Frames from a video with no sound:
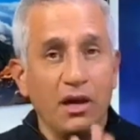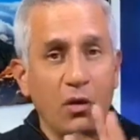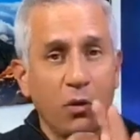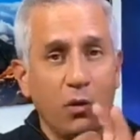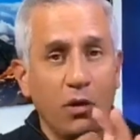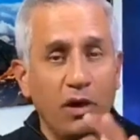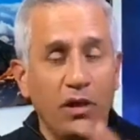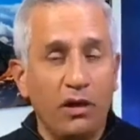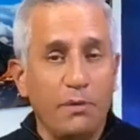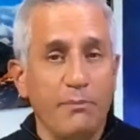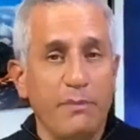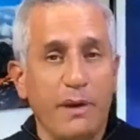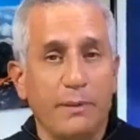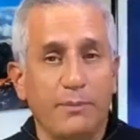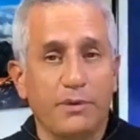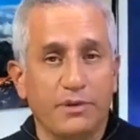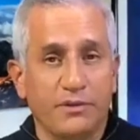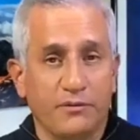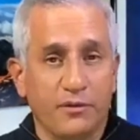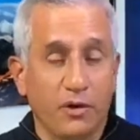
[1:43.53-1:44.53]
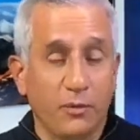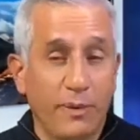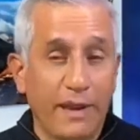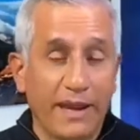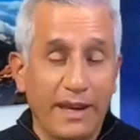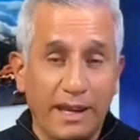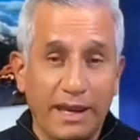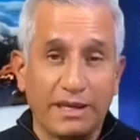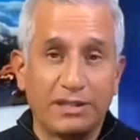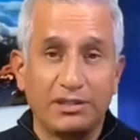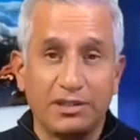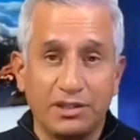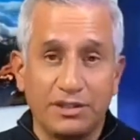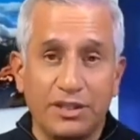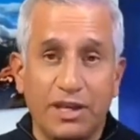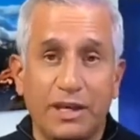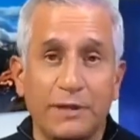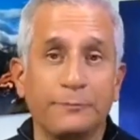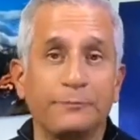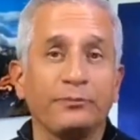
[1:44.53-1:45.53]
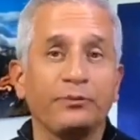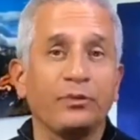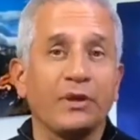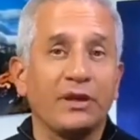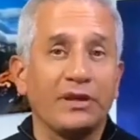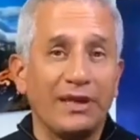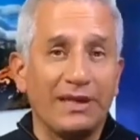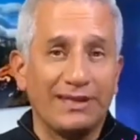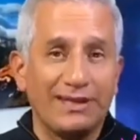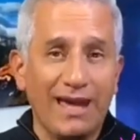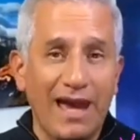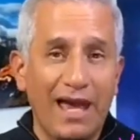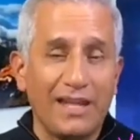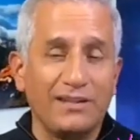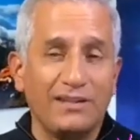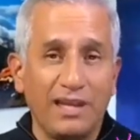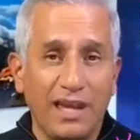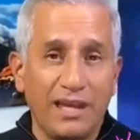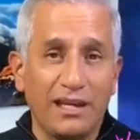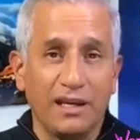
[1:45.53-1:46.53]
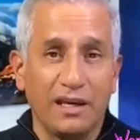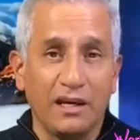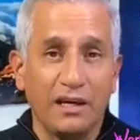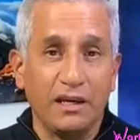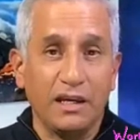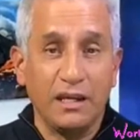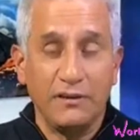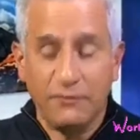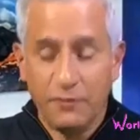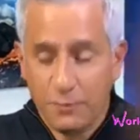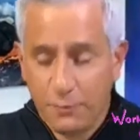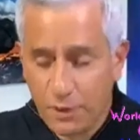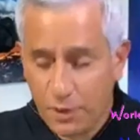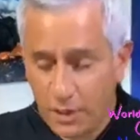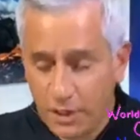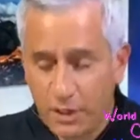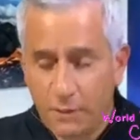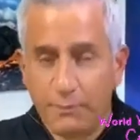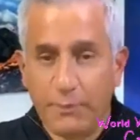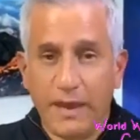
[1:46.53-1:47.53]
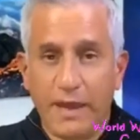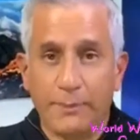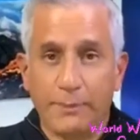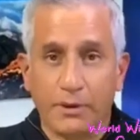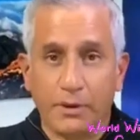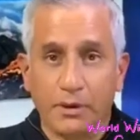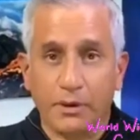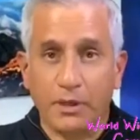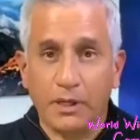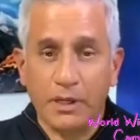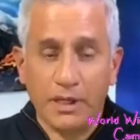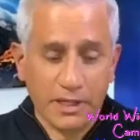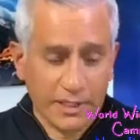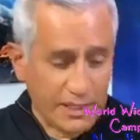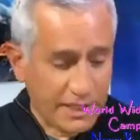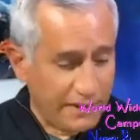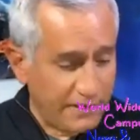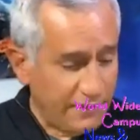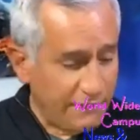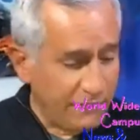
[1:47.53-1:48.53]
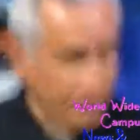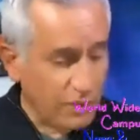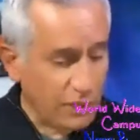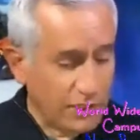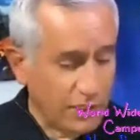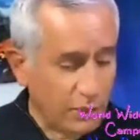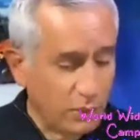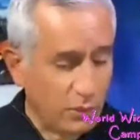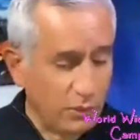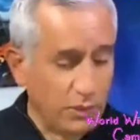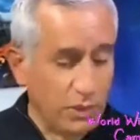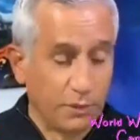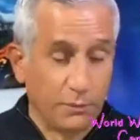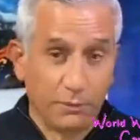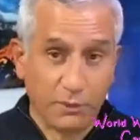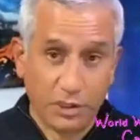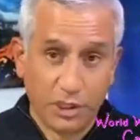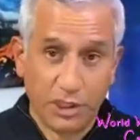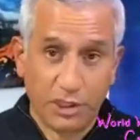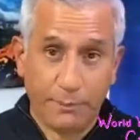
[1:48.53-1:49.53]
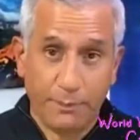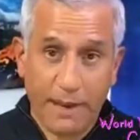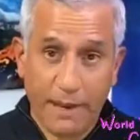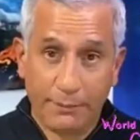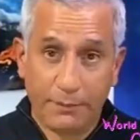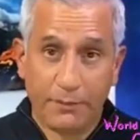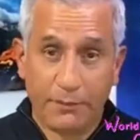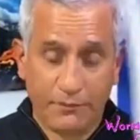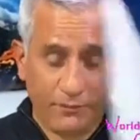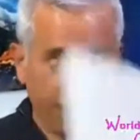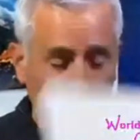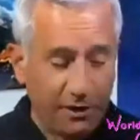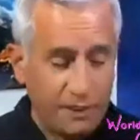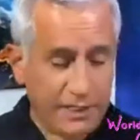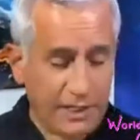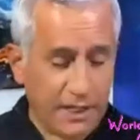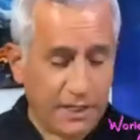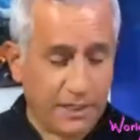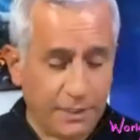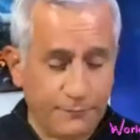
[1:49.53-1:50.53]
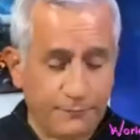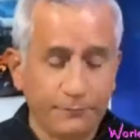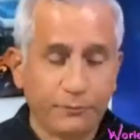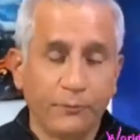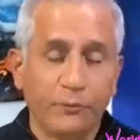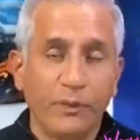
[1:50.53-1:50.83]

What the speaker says: One of the members of VRBPAC actually said that data, if you put it on paper, that if you look at a sheet of paper for the data,